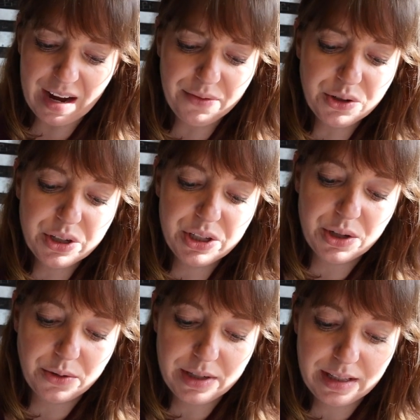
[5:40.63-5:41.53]
After
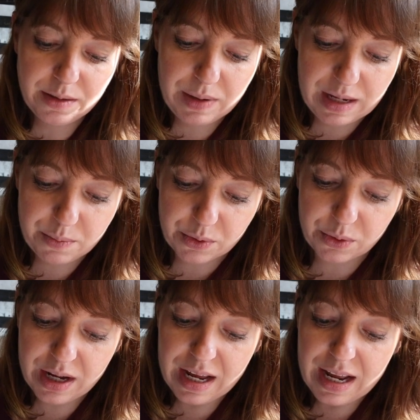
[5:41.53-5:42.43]
consulting the
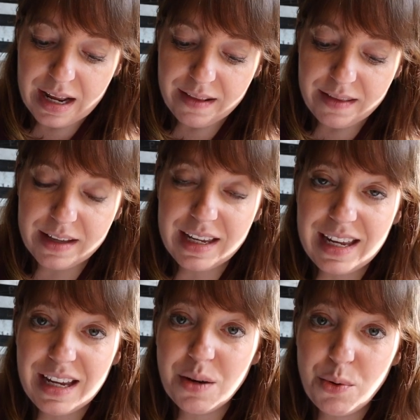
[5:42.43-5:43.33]
people, the
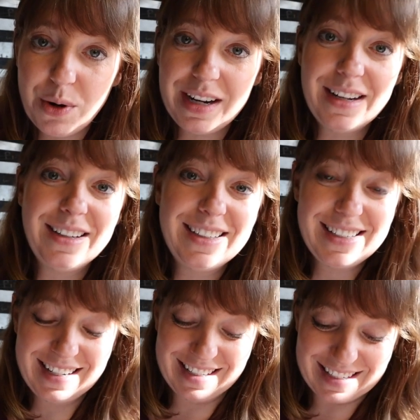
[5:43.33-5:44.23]
king appointed,
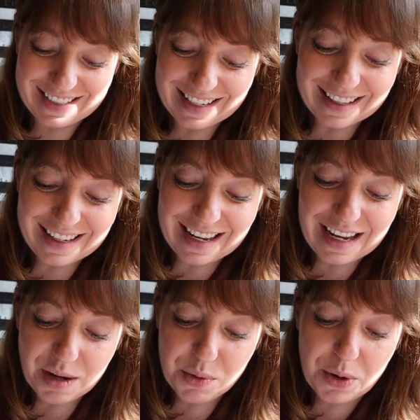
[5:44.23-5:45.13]
listen to this, the
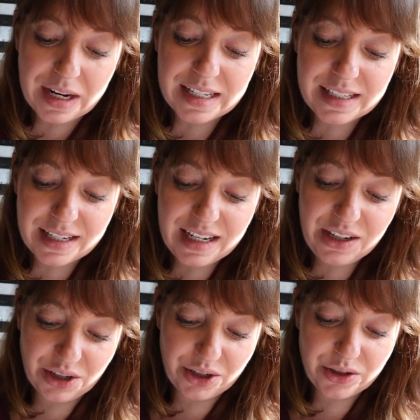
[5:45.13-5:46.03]
king appointed
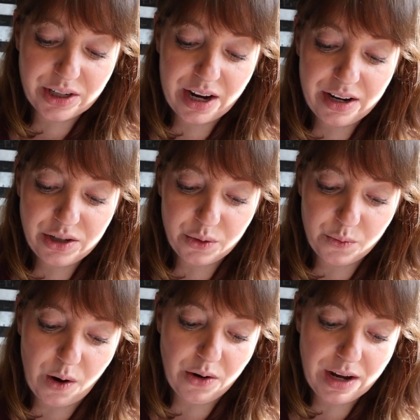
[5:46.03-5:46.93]
singers to
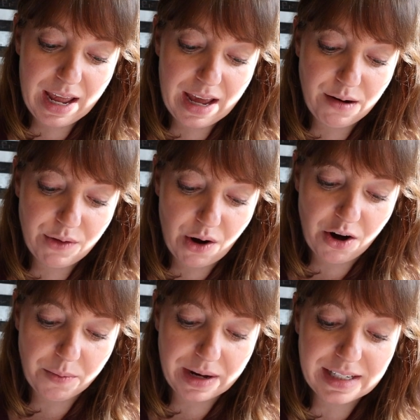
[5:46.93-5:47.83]
walk ahead of the
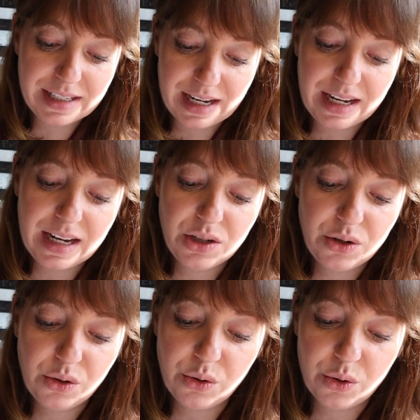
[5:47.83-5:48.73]
army, singing
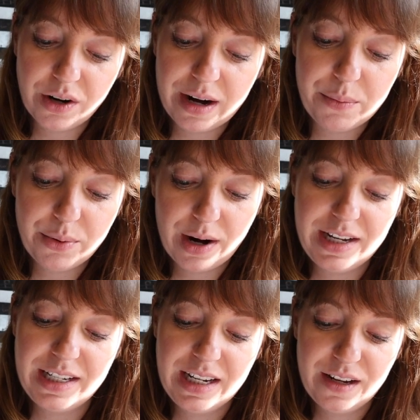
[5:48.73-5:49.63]
to the Lord and
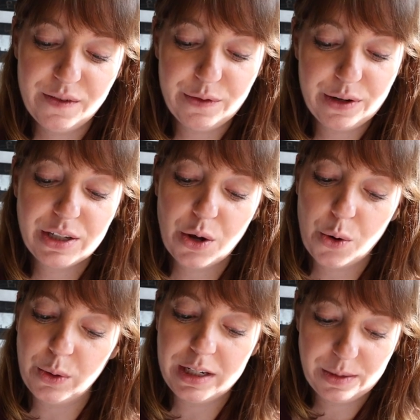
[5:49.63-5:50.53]
praising him for his
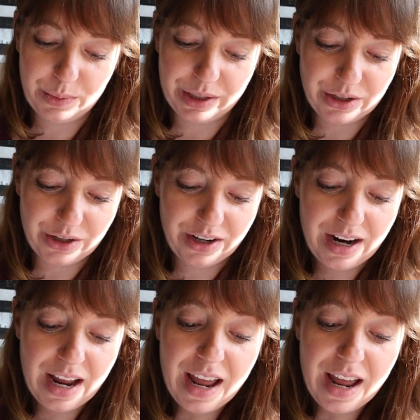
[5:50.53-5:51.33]
holy splendor.